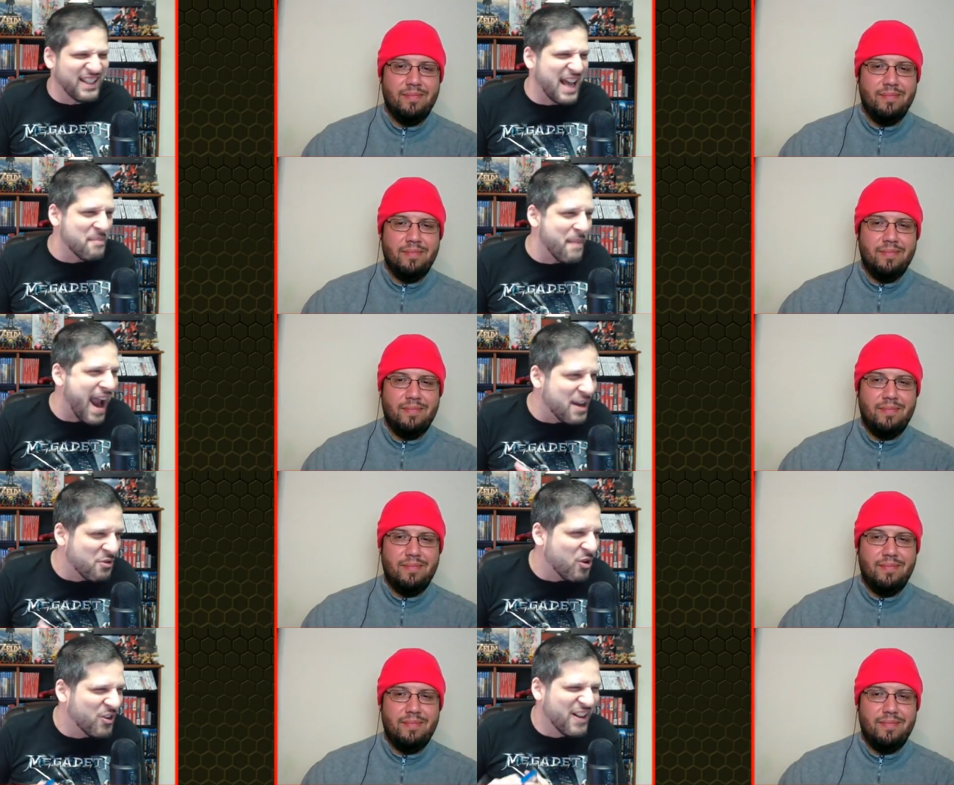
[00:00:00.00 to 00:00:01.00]
Speaker 1: that
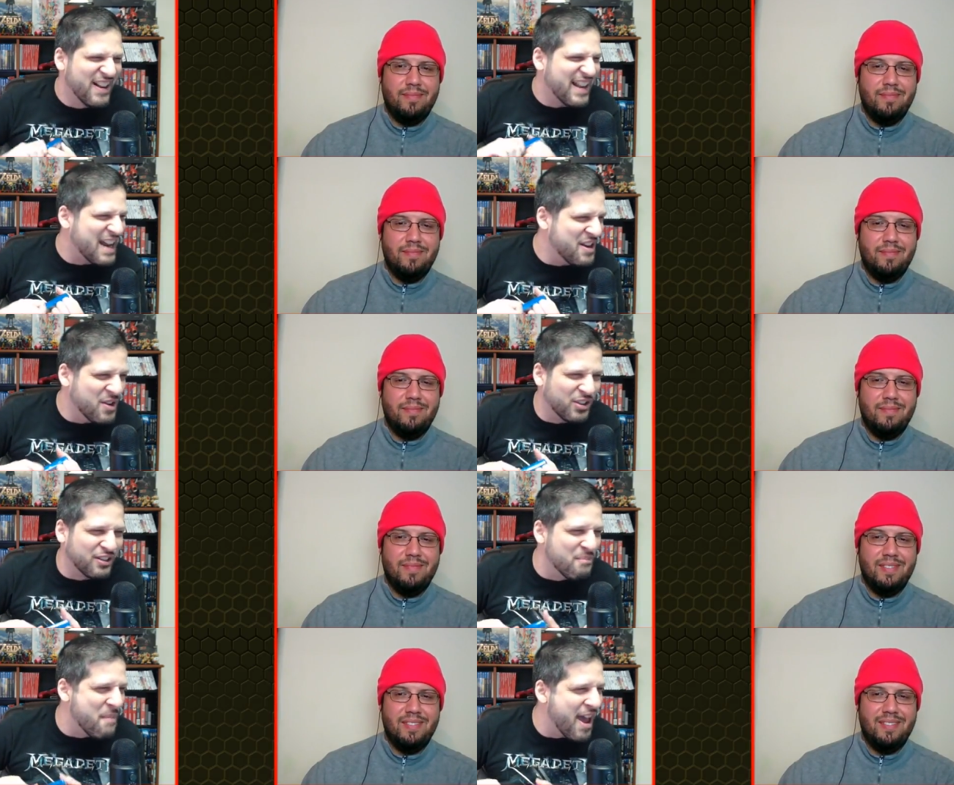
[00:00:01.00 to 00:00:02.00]
manual, a new
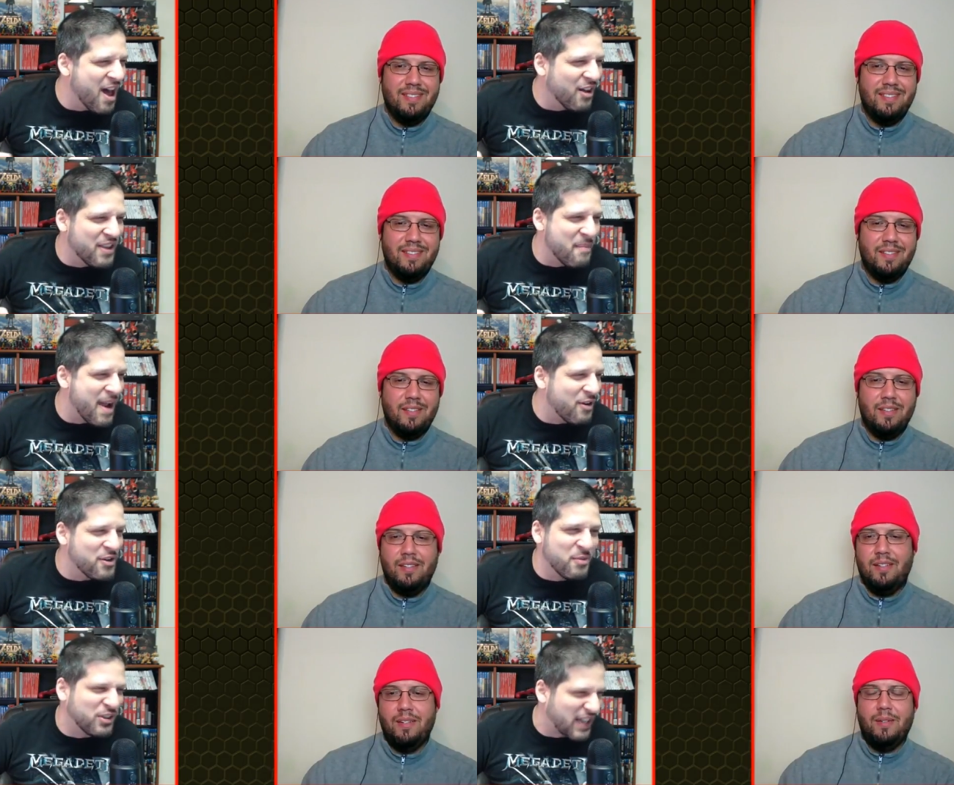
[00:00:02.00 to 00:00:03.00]
smell of the manual,
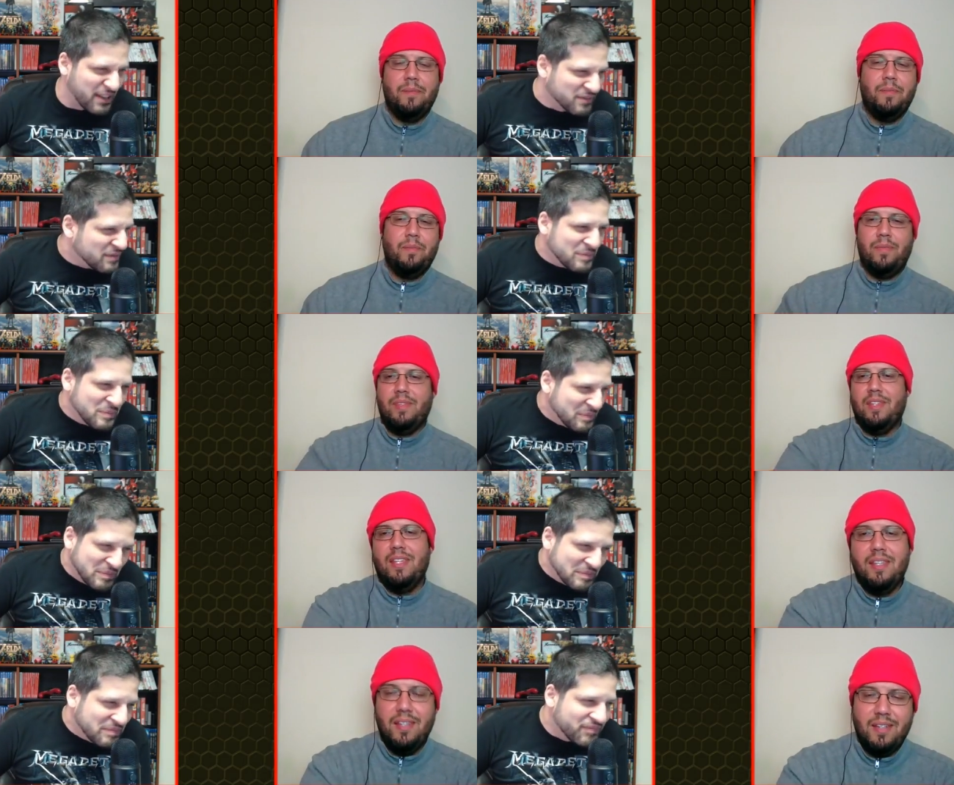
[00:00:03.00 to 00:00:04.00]
you was like,
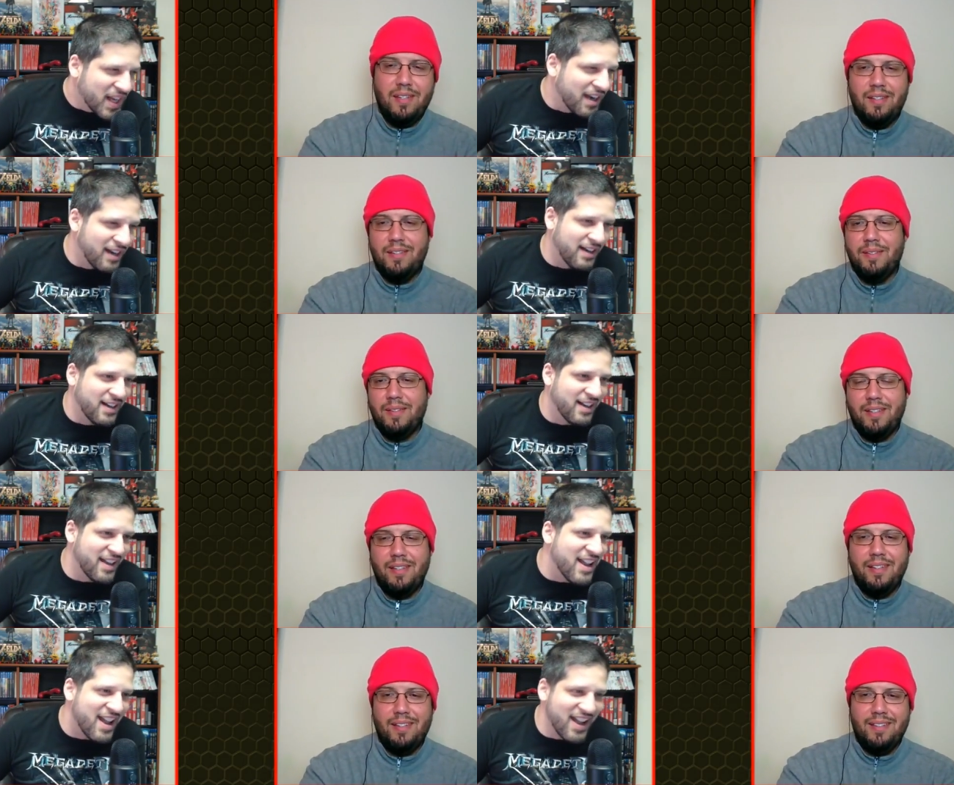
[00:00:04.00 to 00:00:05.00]
oh
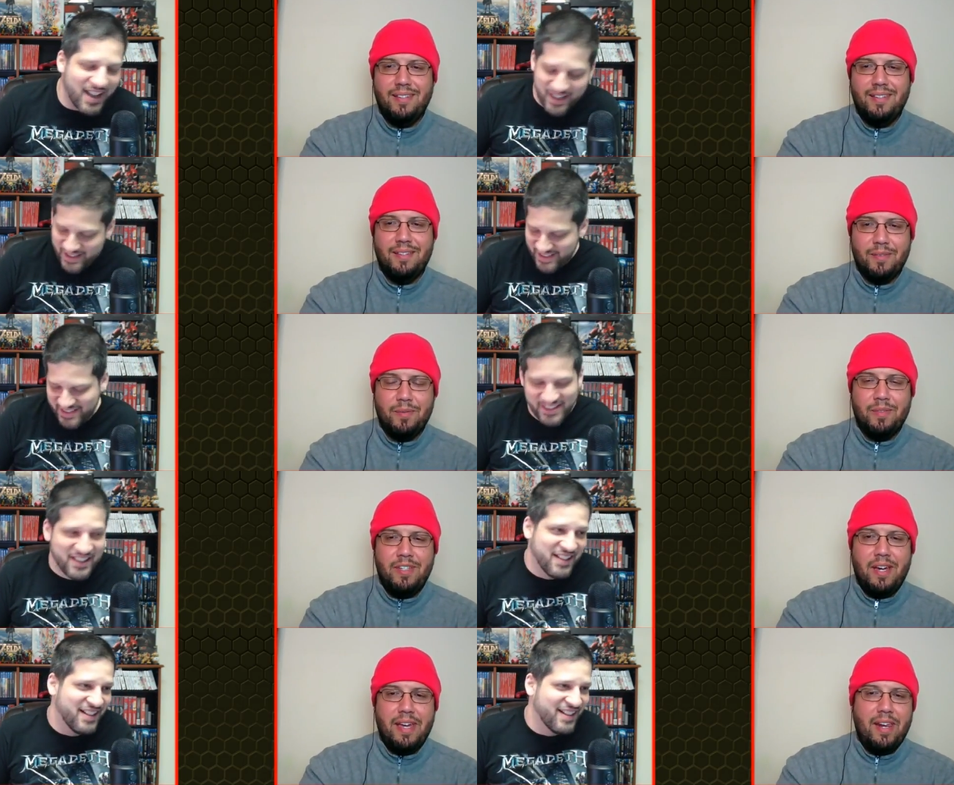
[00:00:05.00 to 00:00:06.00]
yeah.
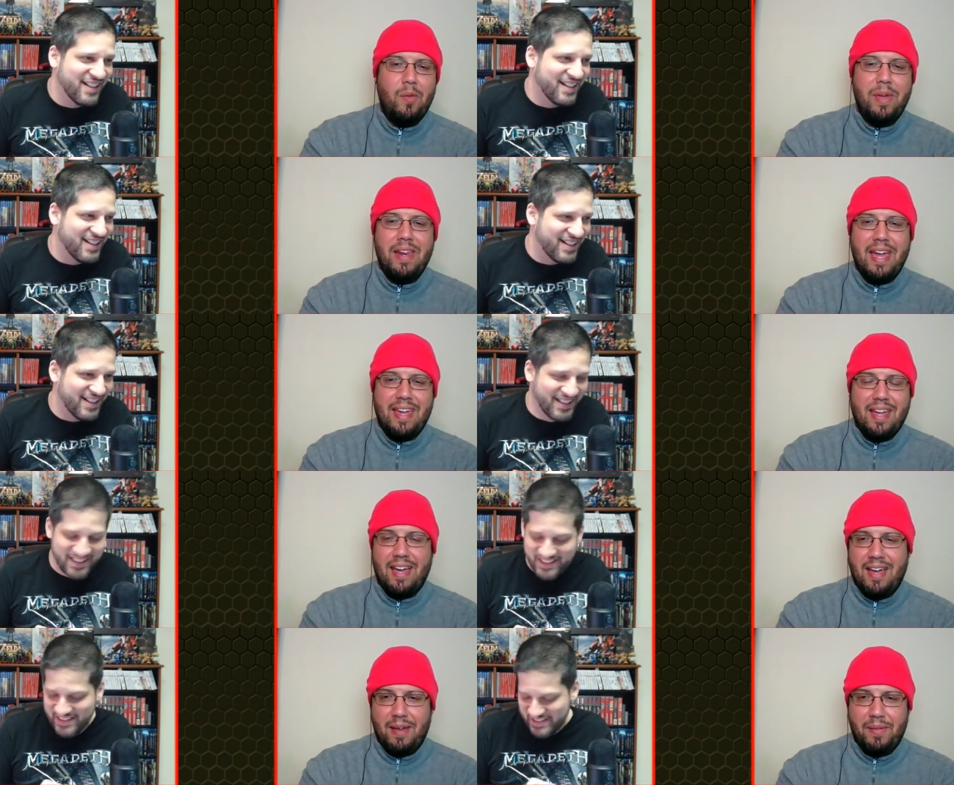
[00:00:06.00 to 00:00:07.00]
Yeah,
Speaker 2: and it'll be
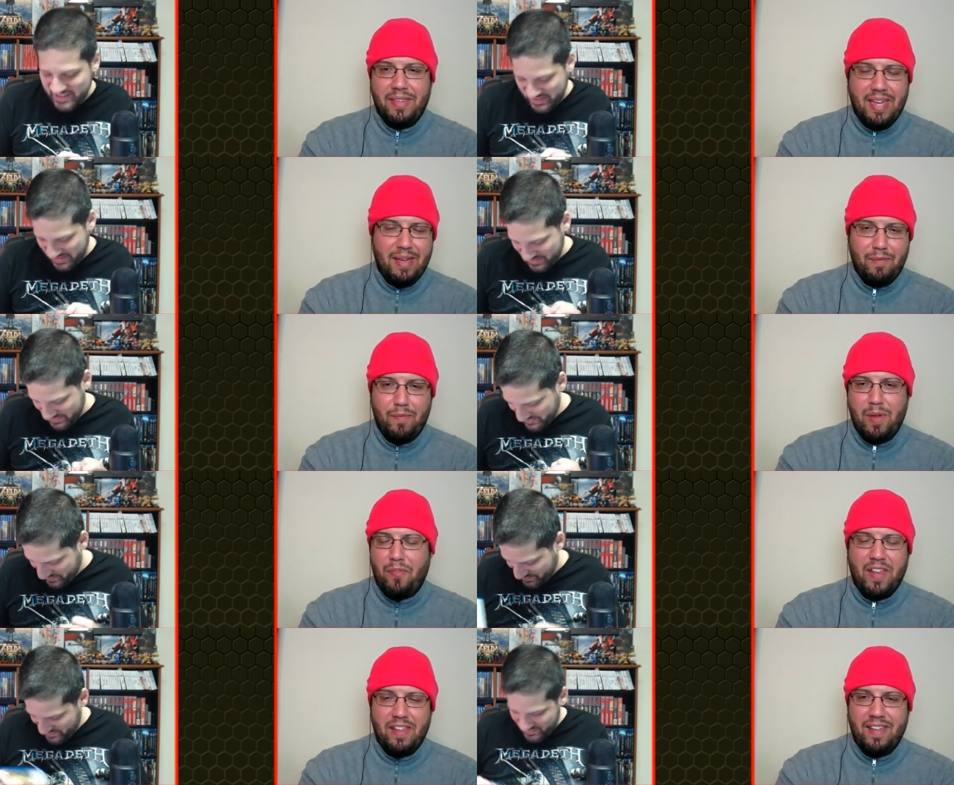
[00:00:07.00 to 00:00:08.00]
like for the
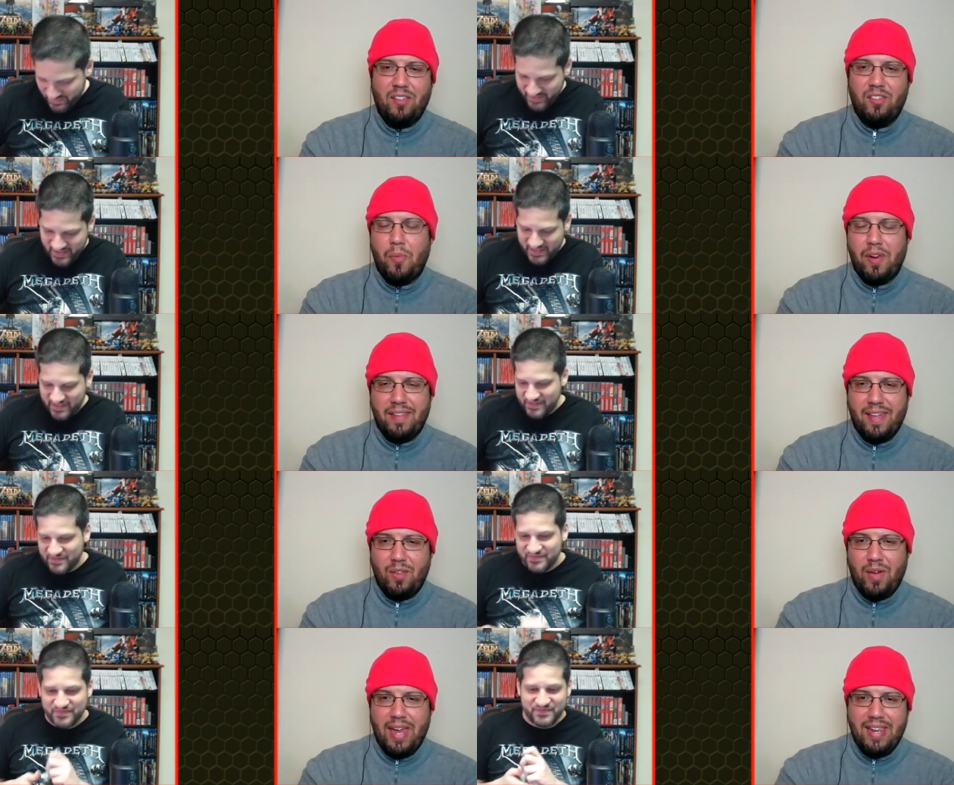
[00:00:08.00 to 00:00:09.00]
Nintendo, Super
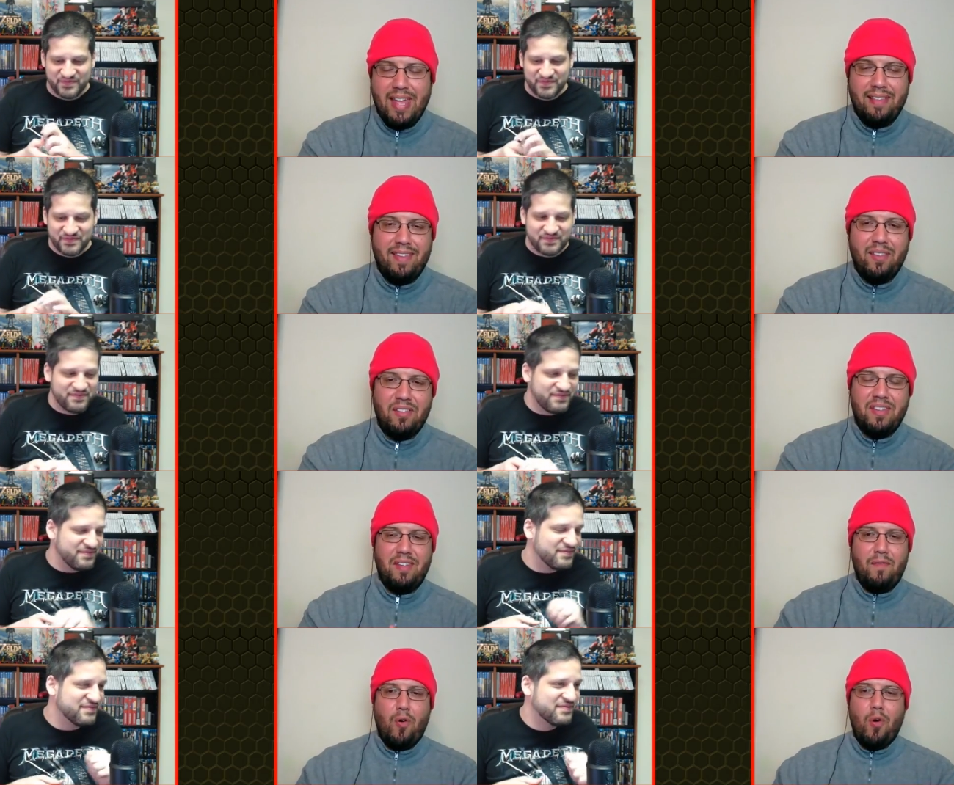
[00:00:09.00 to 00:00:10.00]
Nintendo, and Nintendo
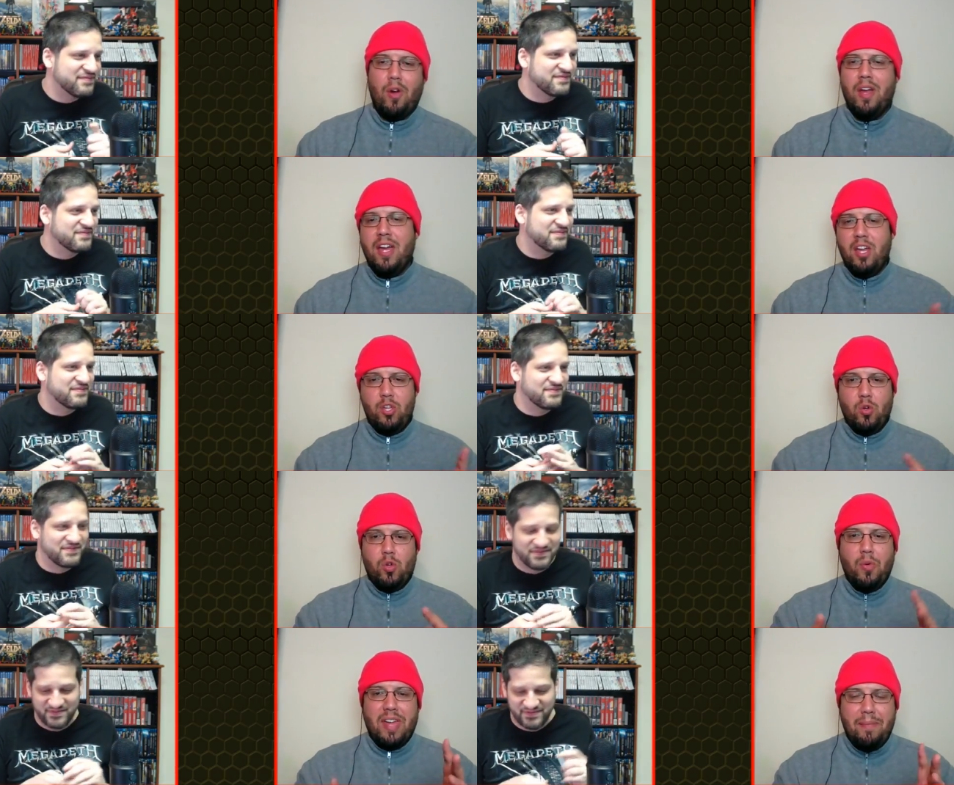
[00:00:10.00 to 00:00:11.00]
64.
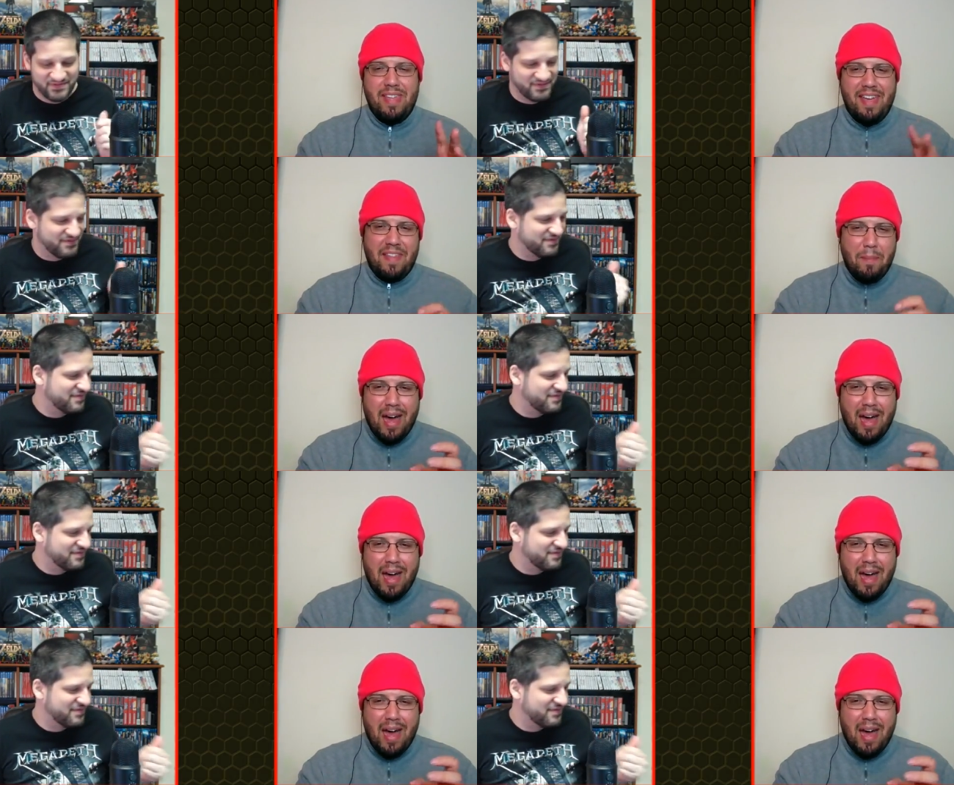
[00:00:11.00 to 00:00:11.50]
You will keep the